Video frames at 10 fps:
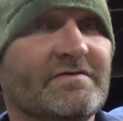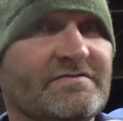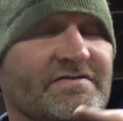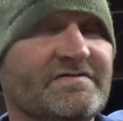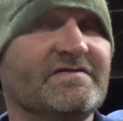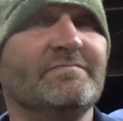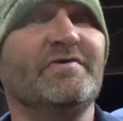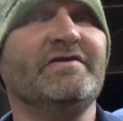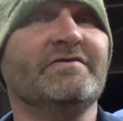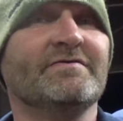
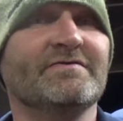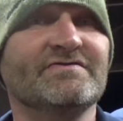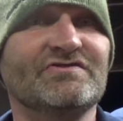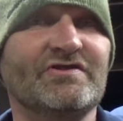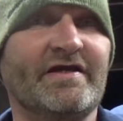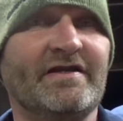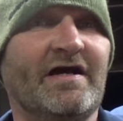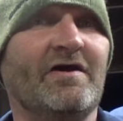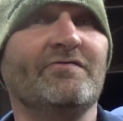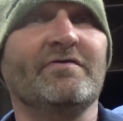G.C.B, Chad
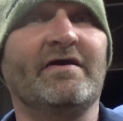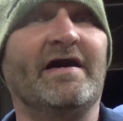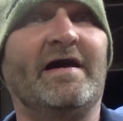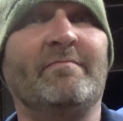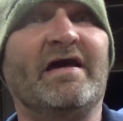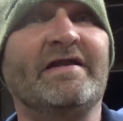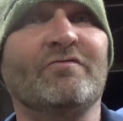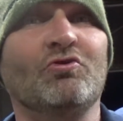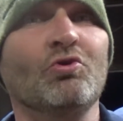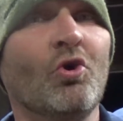out. I'm not even
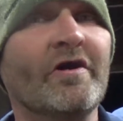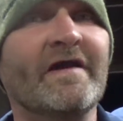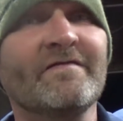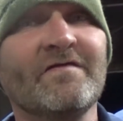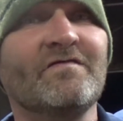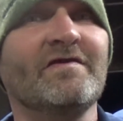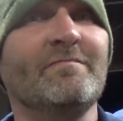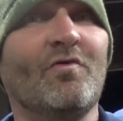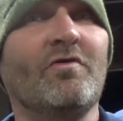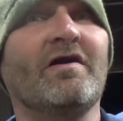going to look at this
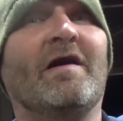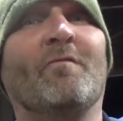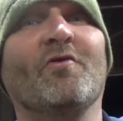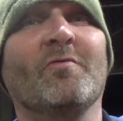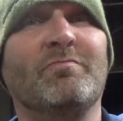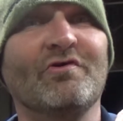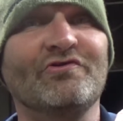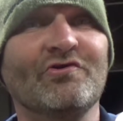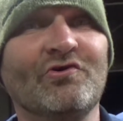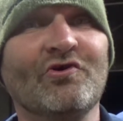anymore. I'm going to
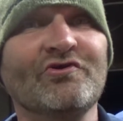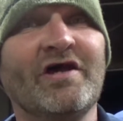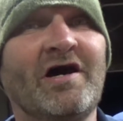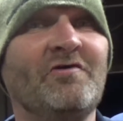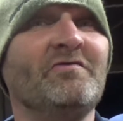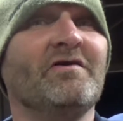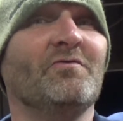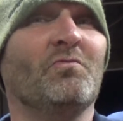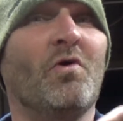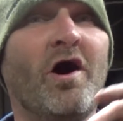put the hood down
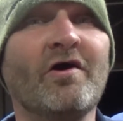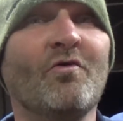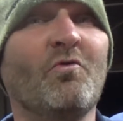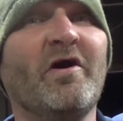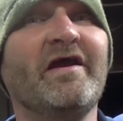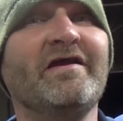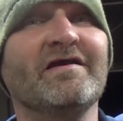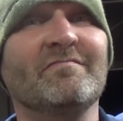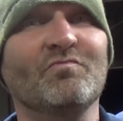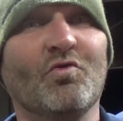and walk away
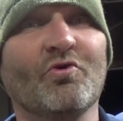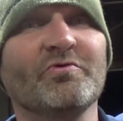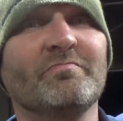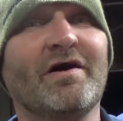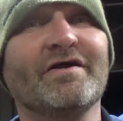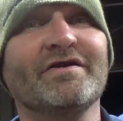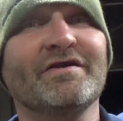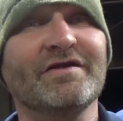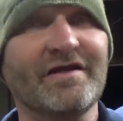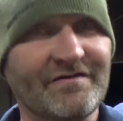and worry about it
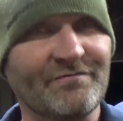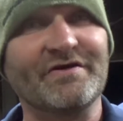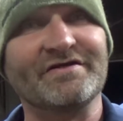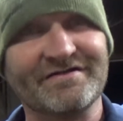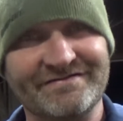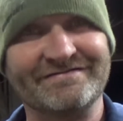next week.